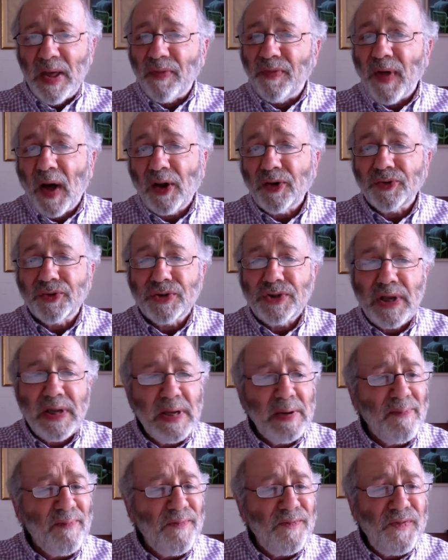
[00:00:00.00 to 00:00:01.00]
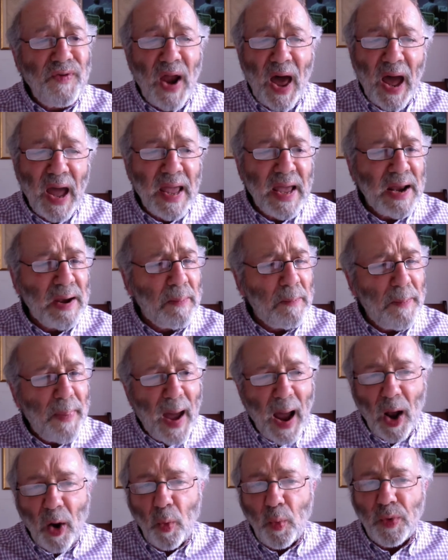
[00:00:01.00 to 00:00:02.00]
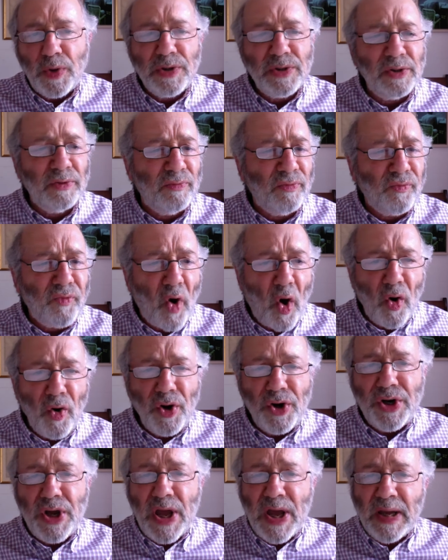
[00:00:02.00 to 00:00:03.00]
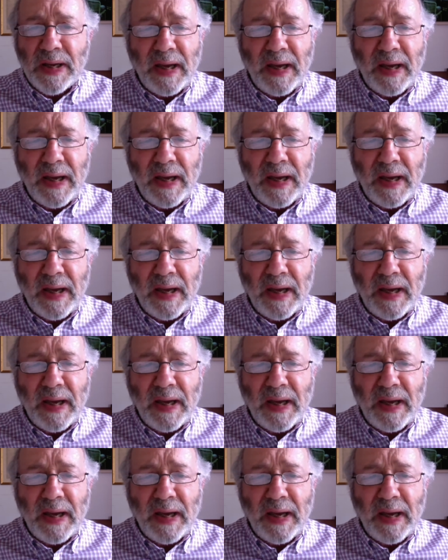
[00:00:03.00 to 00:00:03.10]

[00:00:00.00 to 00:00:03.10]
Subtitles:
Thou'll see him flying backward and forward,